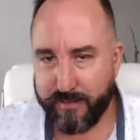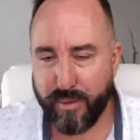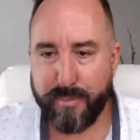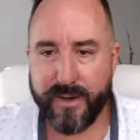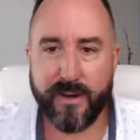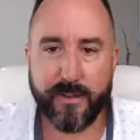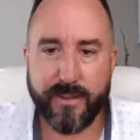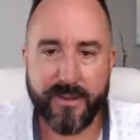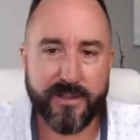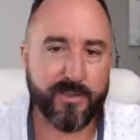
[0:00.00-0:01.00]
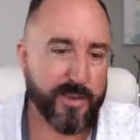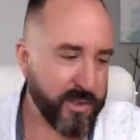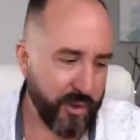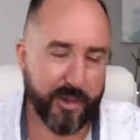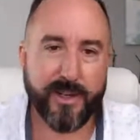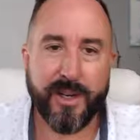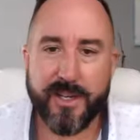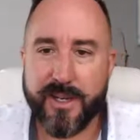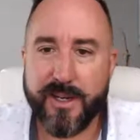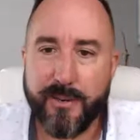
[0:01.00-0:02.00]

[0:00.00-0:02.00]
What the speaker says: prepared, but this was your content.